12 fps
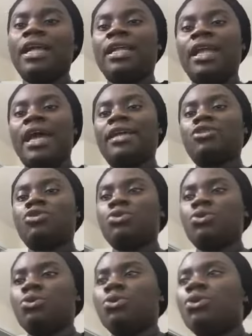I like
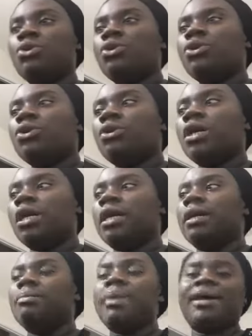to
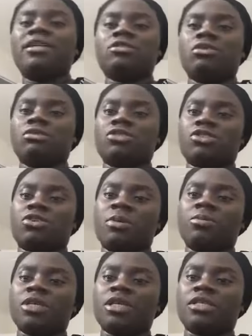base on
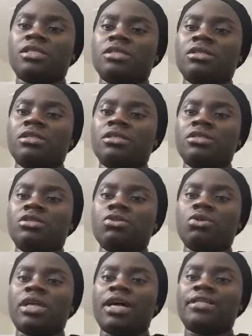scriptures
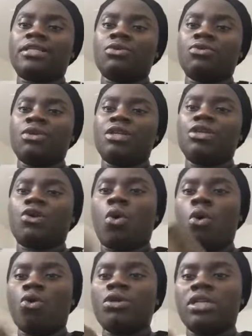so that we
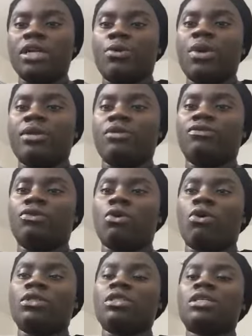decode the word of
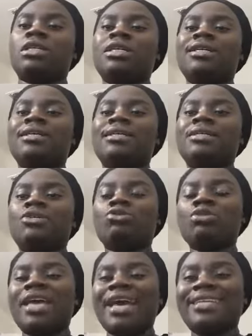God
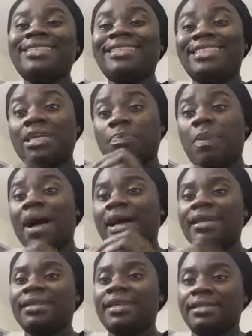to get deeper
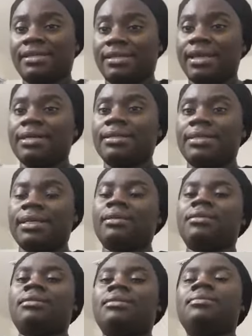
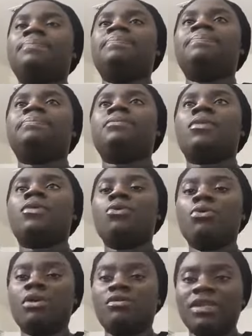understanding,
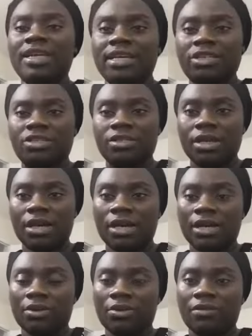
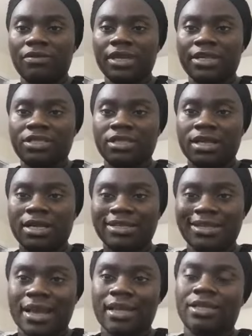
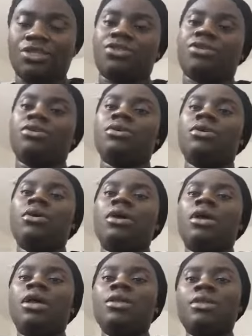revelational knowledge
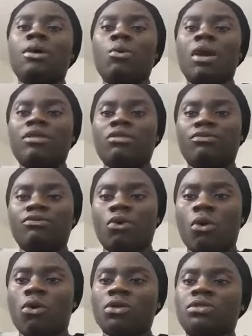in the word of
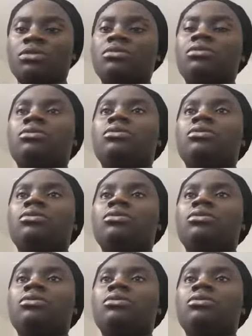God,